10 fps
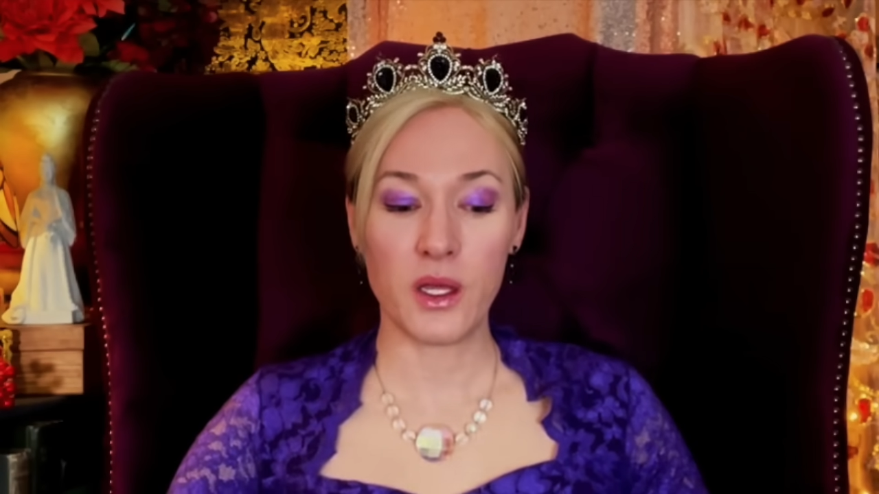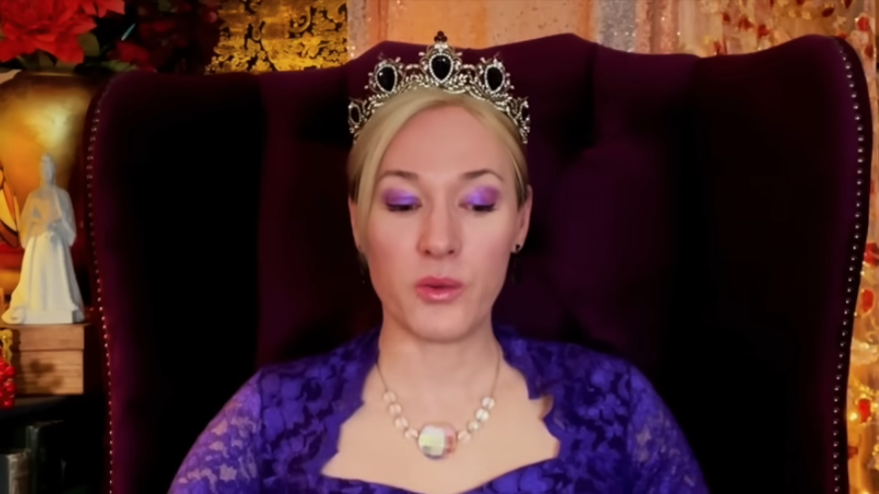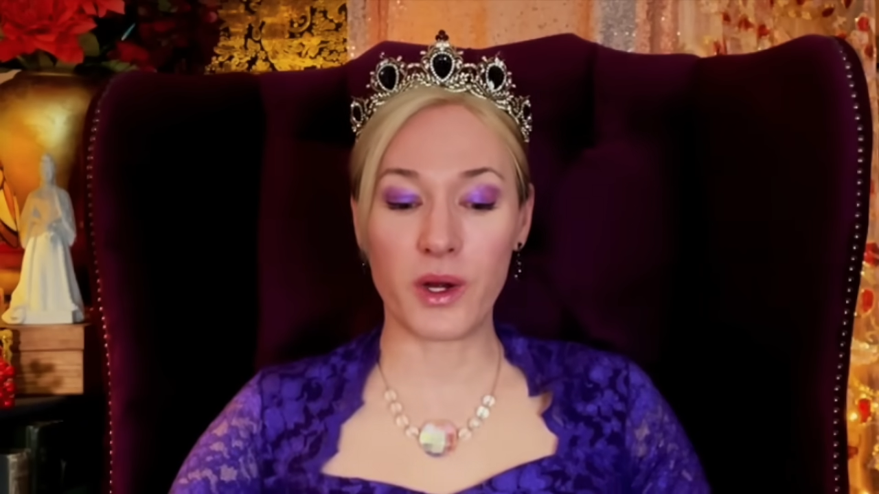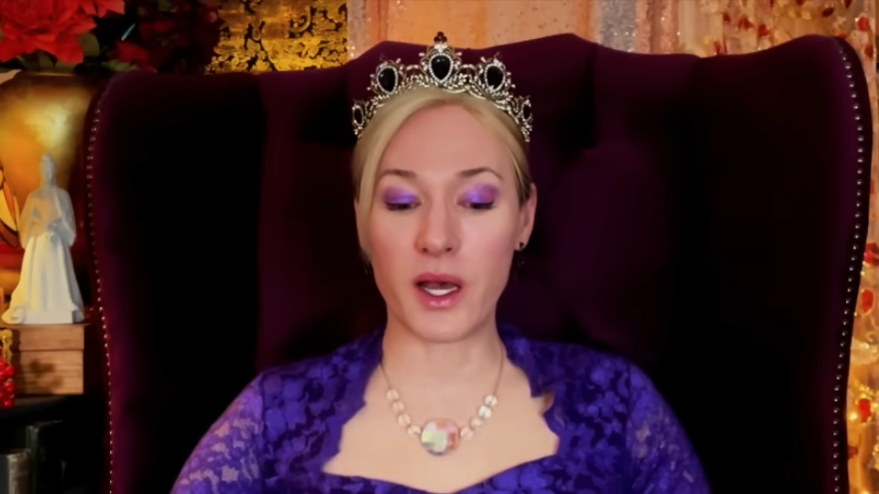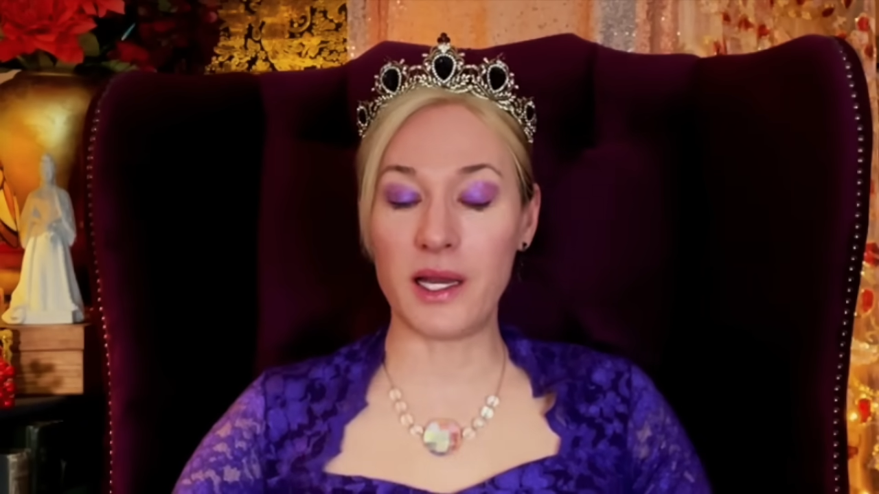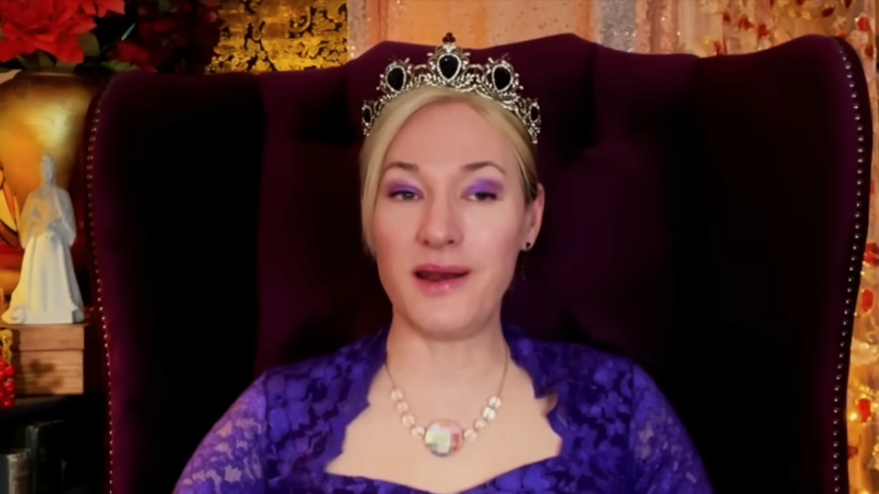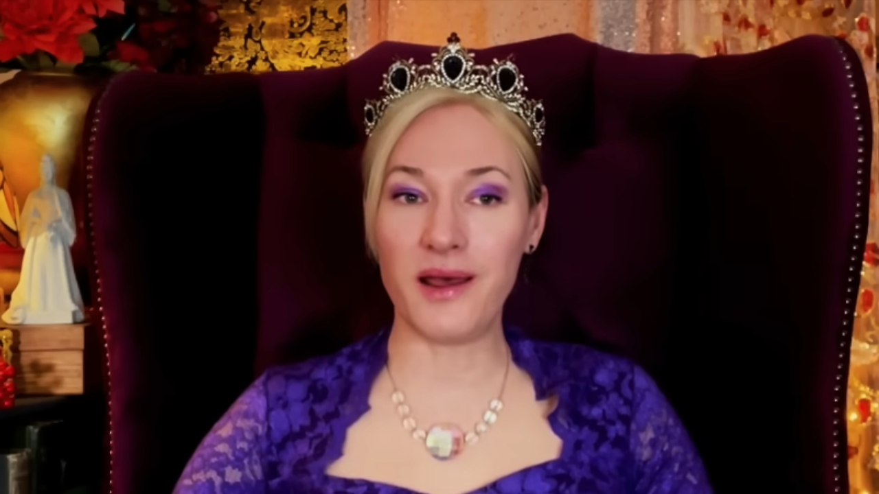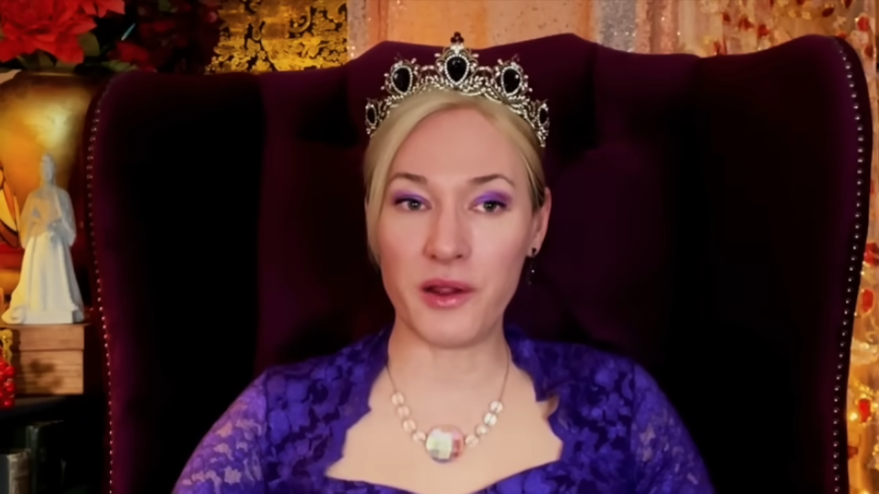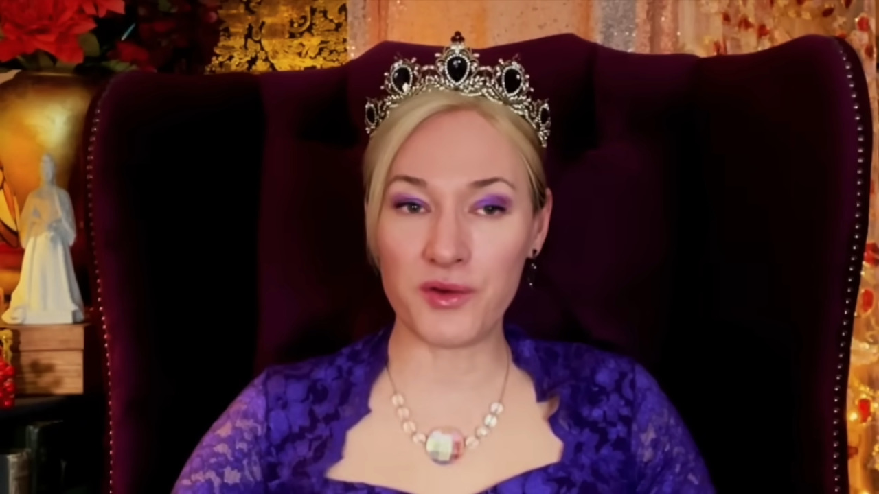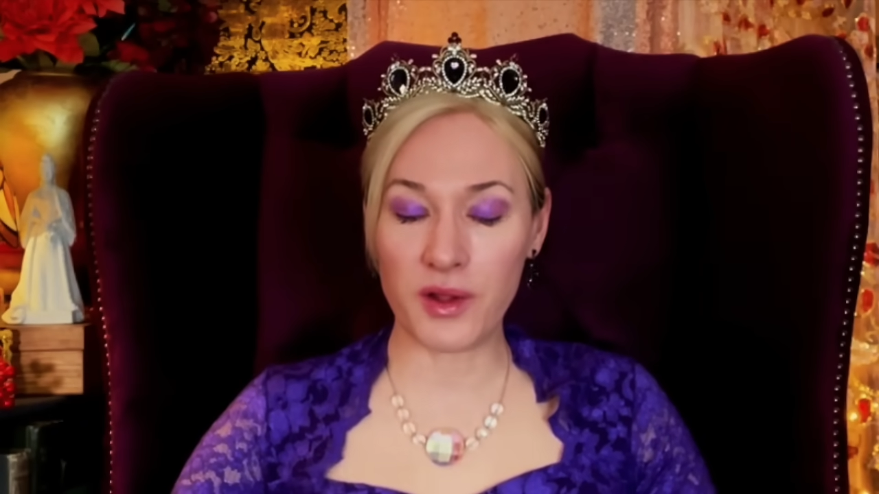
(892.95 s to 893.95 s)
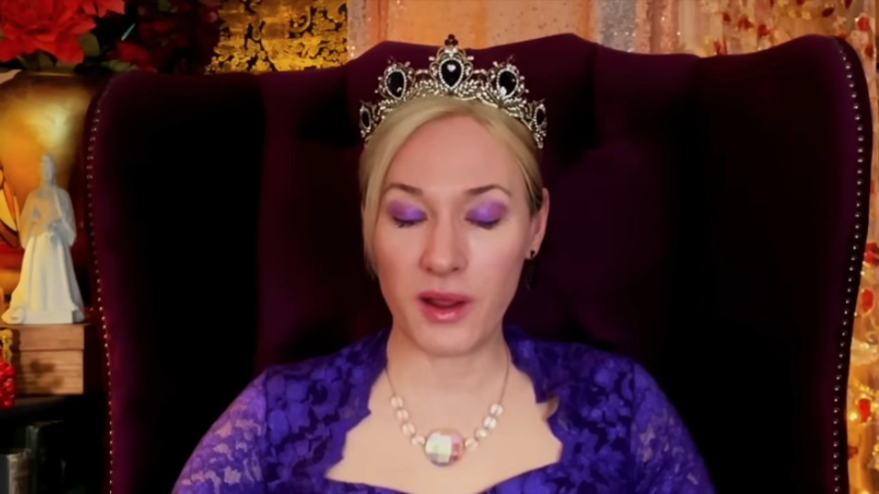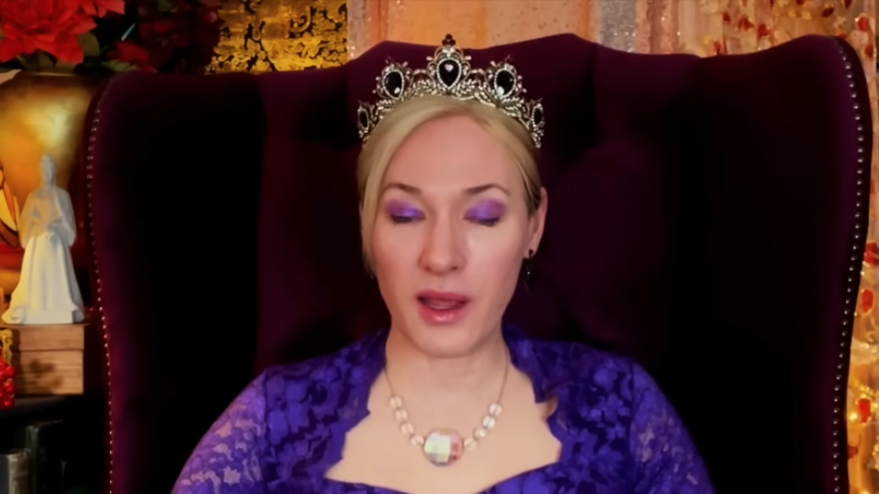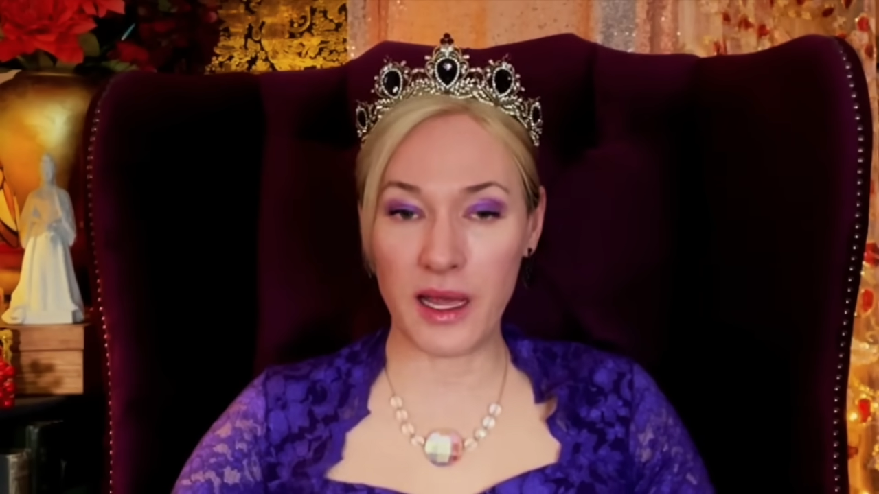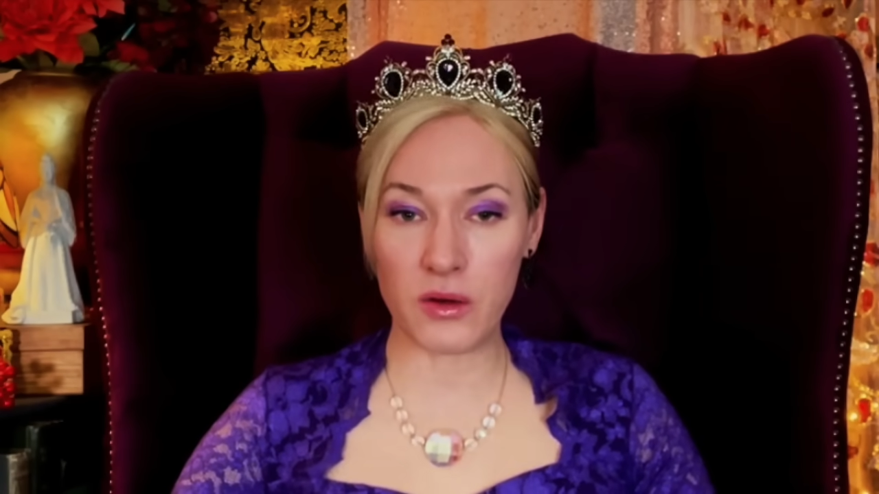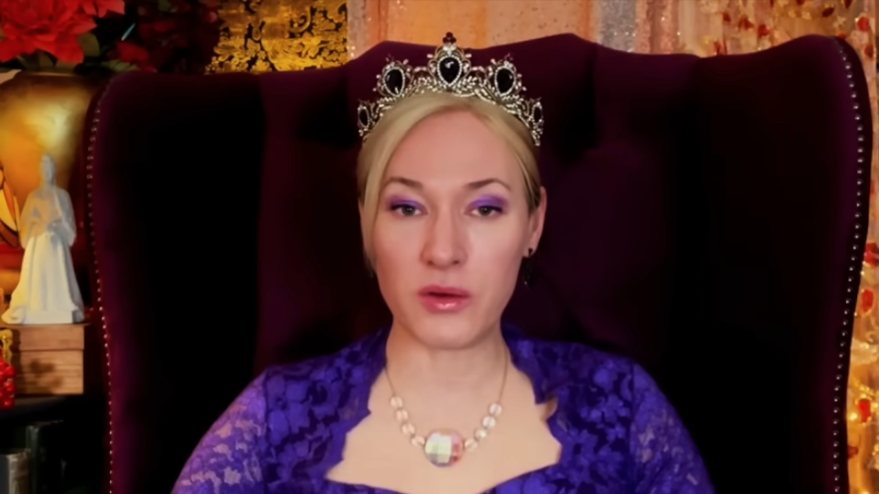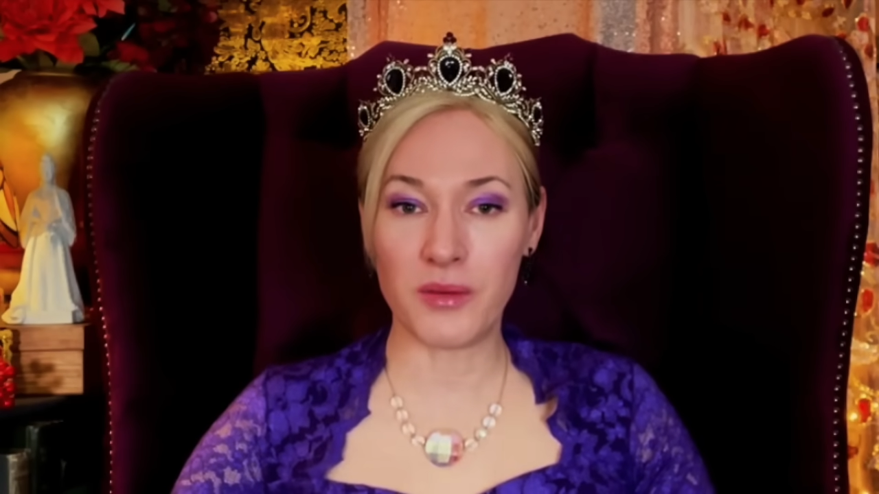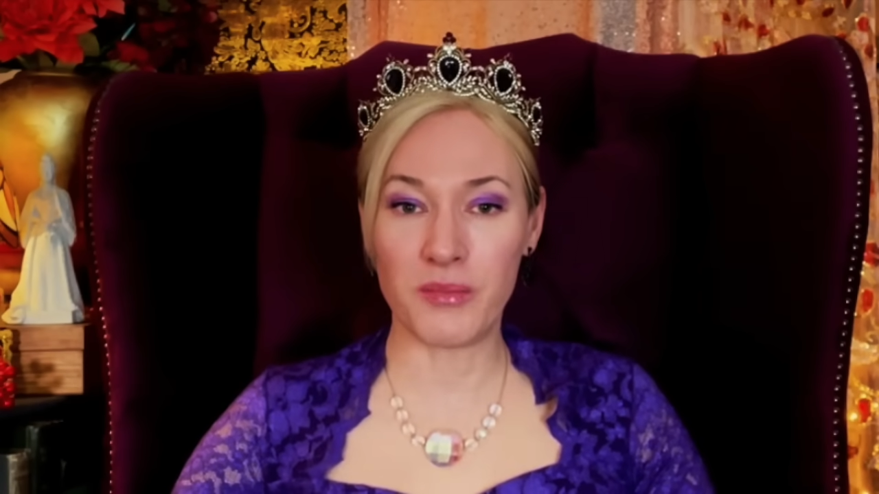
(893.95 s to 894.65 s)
when I learned how